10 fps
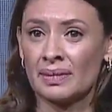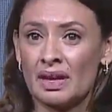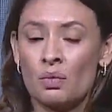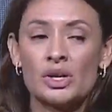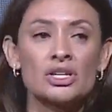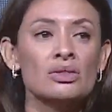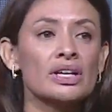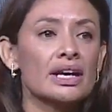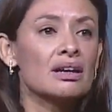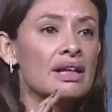When you look
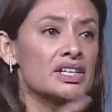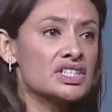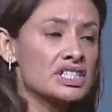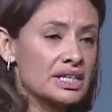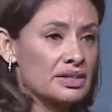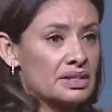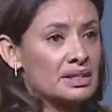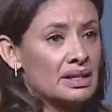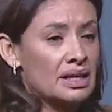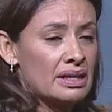at our
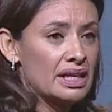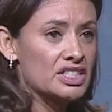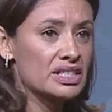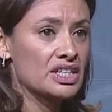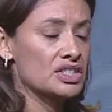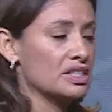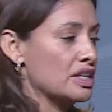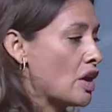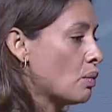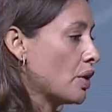legislations,
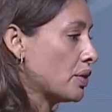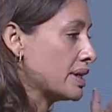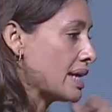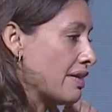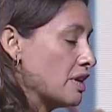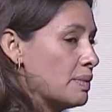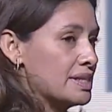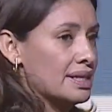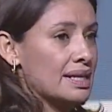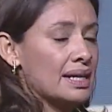whether it's Javier
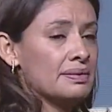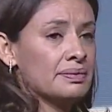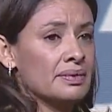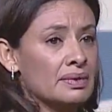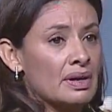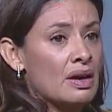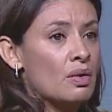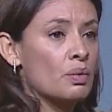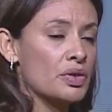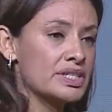Becerra,
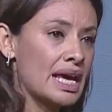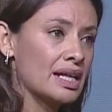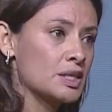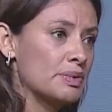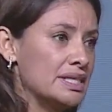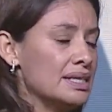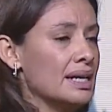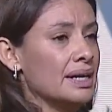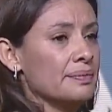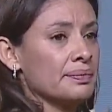whether it's Alex
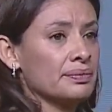Padilla,